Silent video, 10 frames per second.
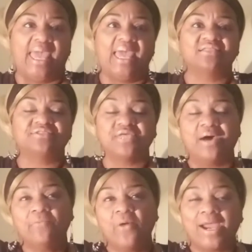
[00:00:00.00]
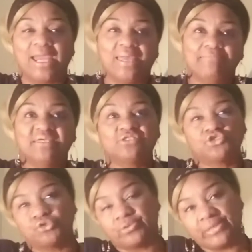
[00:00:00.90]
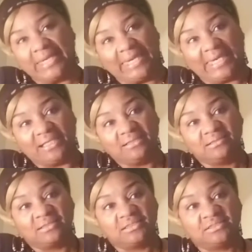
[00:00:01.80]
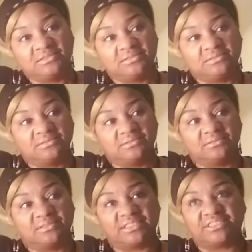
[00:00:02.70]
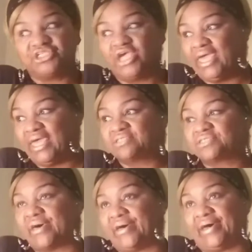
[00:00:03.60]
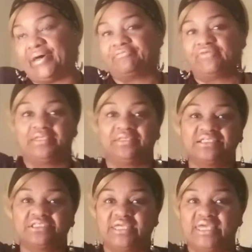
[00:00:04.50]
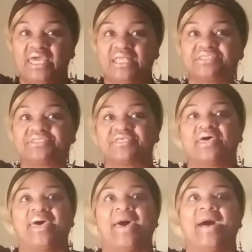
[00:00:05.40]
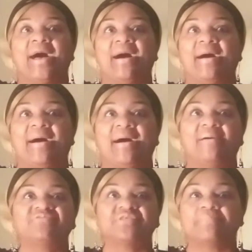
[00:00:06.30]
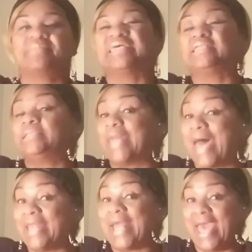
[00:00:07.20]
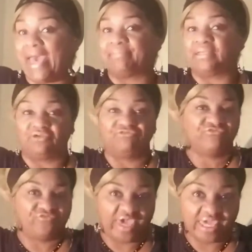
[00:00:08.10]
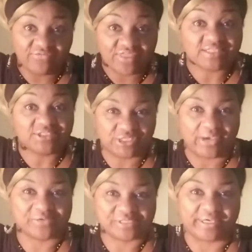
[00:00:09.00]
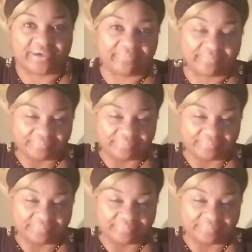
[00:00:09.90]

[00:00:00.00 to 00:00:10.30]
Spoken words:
And somewhere in between the chance of and the chance of something not happening, faith shows up.